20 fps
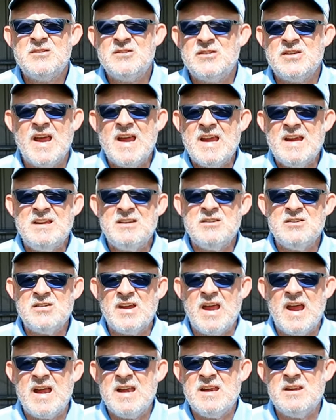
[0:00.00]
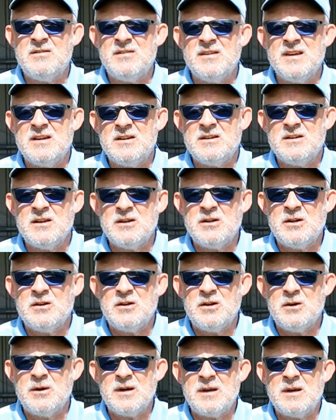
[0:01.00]
change anything that
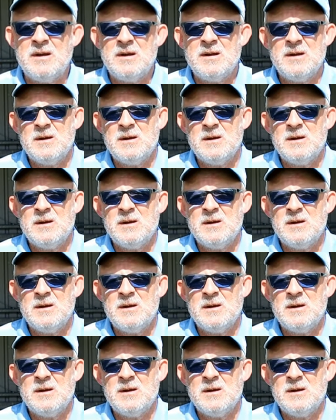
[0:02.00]
you're doing.